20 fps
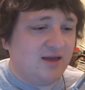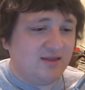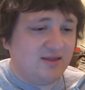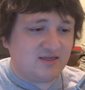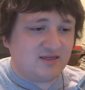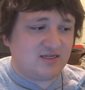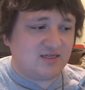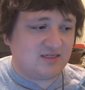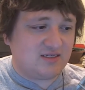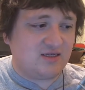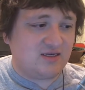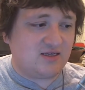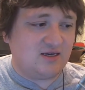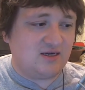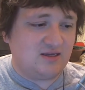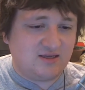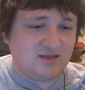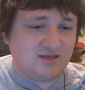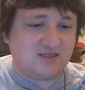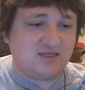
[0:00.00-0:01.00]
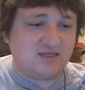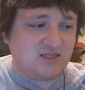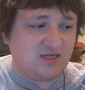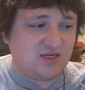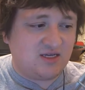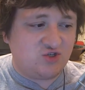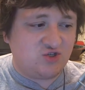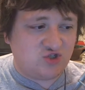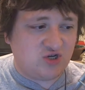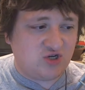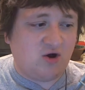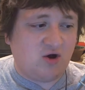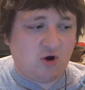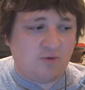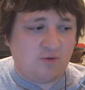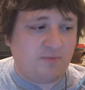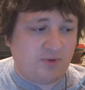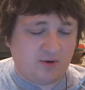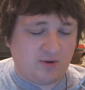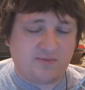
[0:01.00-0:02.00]
This is the
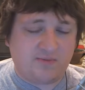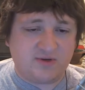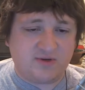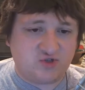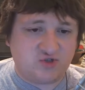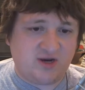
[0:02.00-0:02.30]
all-purpose